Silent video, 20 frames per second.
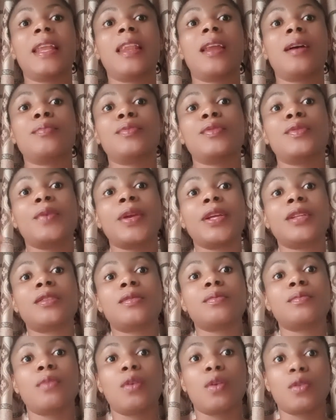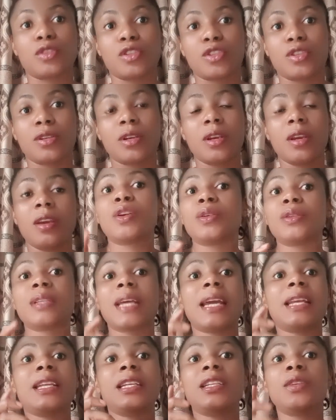elaborate much because
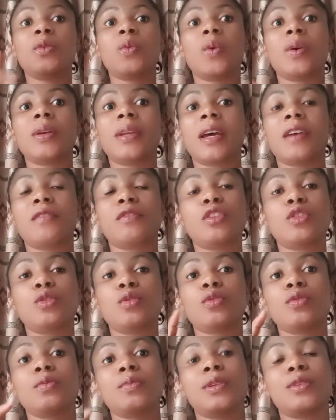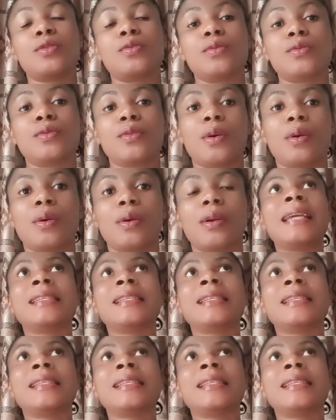I didn't want that video to be too long.